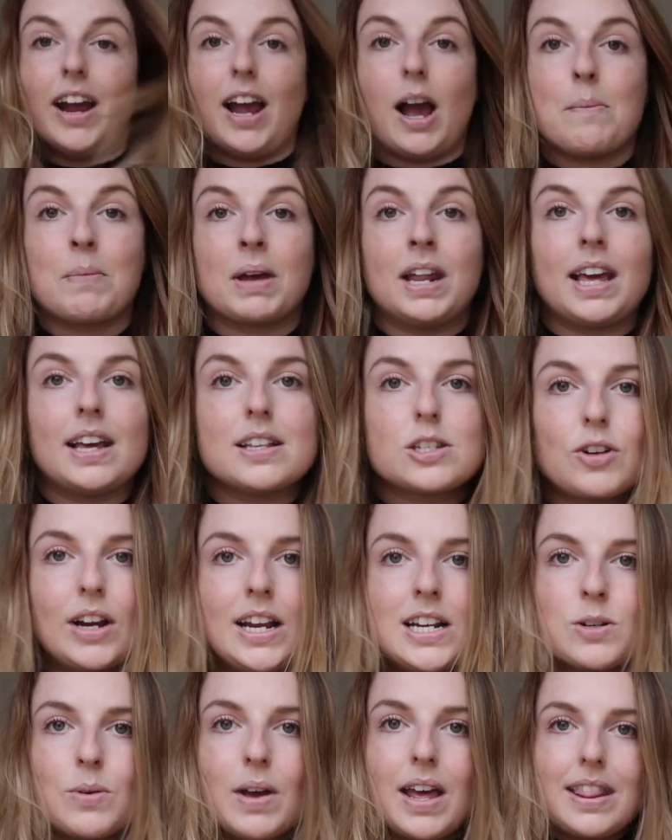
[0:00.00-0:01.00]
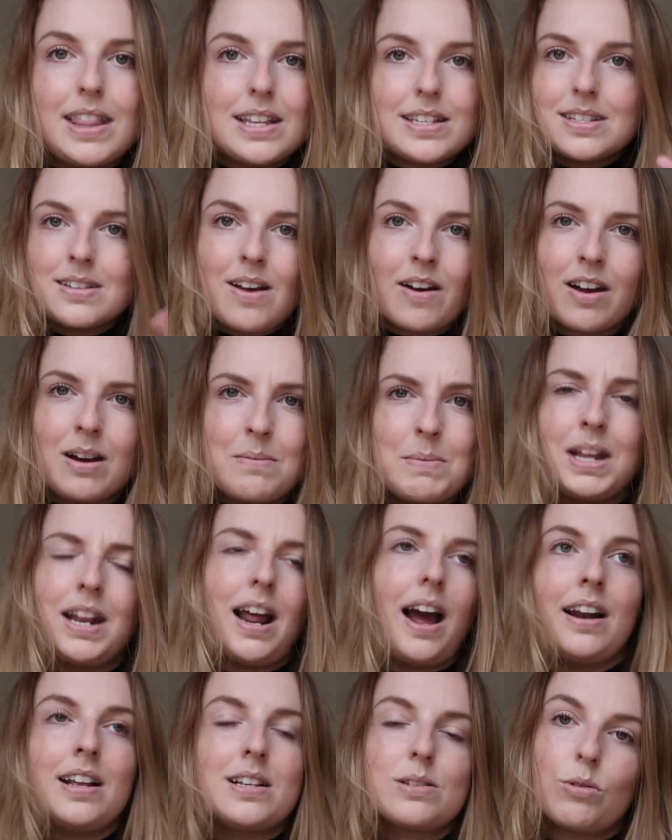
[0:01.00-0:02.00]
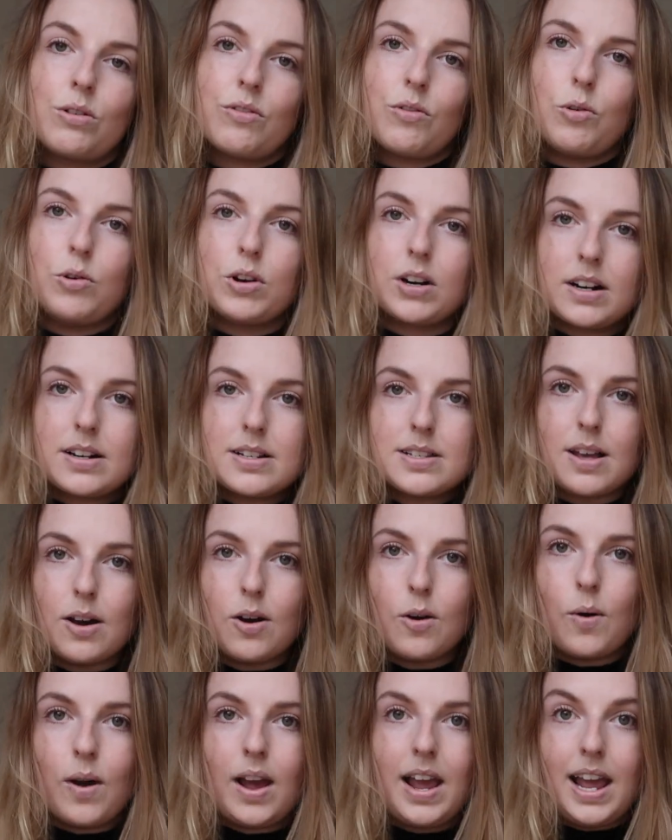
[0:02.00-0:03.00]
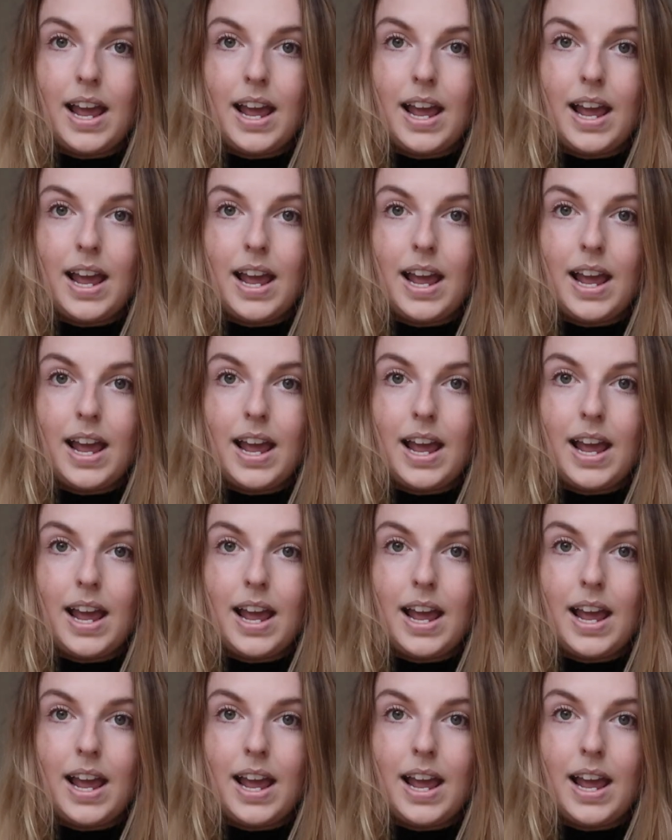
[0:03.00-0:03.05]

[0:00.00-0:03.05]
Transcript: right i'm gonna get straight into it this is not gonna be in any sort of order so